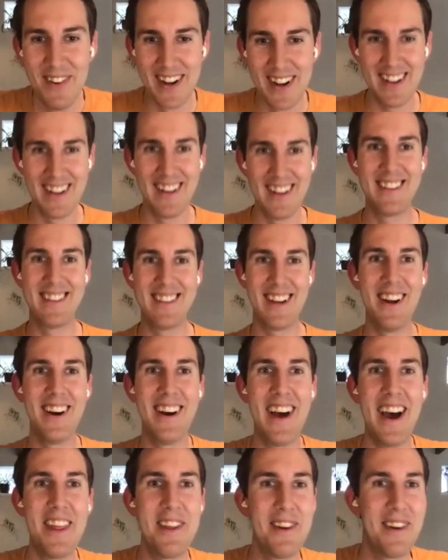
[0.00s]
because you
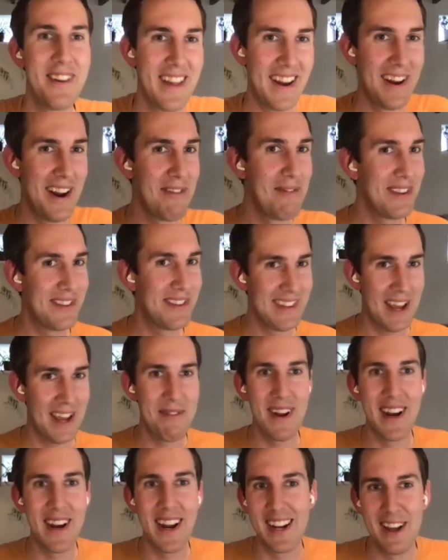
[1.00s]
know that would
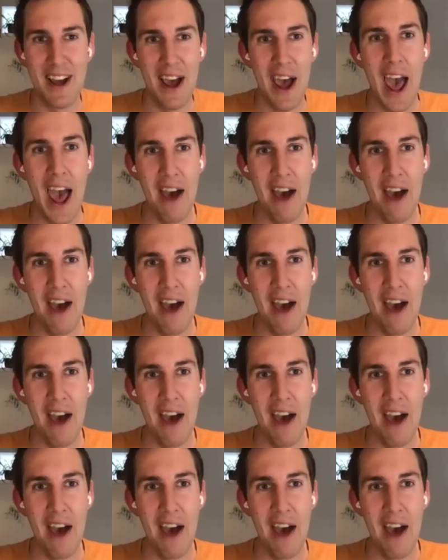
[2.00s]
save me like